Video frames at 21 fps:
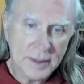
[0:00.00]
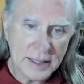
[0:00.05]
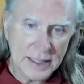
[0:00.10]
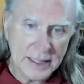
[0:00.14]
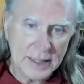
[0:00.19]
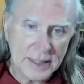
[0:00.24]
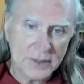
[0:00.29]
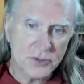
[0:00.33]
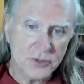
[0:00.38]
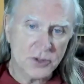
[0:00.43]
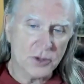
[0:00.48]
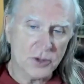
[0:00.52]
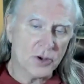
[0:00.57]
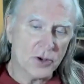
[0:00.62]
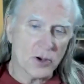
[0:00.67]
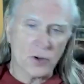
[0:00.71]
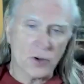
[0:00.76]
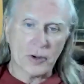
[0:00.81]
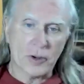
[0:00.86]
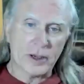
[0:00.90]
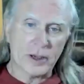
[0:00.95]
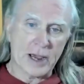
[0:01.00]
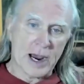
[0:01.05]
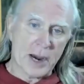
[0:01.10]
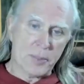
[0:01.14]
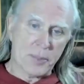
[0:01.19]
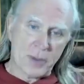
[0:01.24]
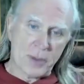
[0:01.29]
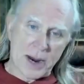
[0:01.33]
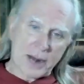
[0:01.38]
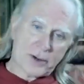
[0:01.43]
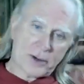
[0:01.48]
and so you go to a
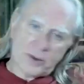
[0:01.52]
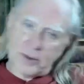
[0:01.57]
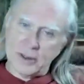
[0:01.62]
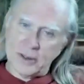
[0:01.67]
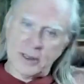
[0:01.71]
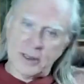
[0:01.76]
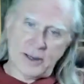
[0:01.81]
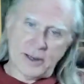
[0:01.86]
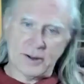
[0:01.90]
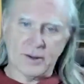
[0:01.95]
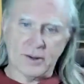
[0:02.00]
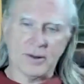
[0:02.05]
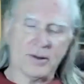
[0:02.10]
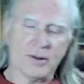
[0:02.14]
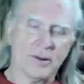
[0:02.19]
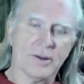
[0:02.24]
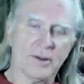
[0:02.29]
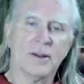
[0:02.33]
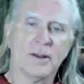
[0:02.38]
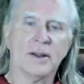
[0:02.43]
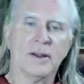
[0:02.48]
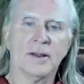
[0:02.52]
chiropractor and you get your